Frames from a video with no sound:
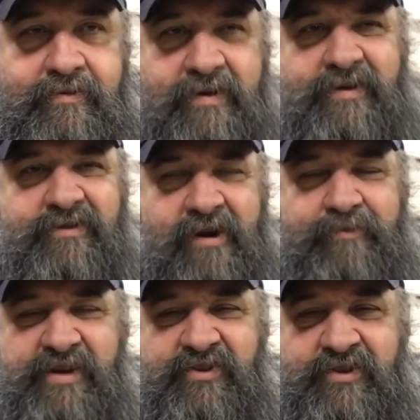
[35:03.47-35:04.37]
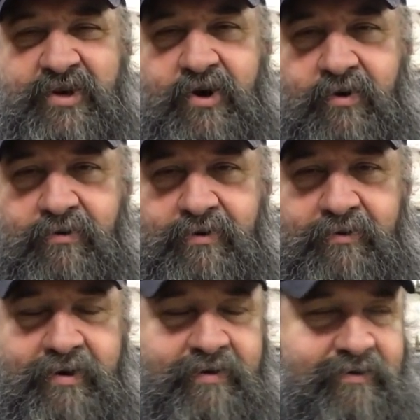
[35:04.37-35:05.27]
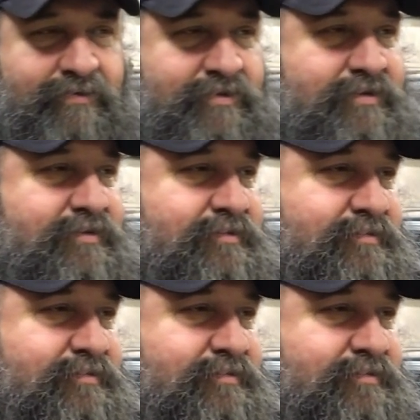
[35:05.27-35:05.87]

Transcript: I try to be satirical or whatever, but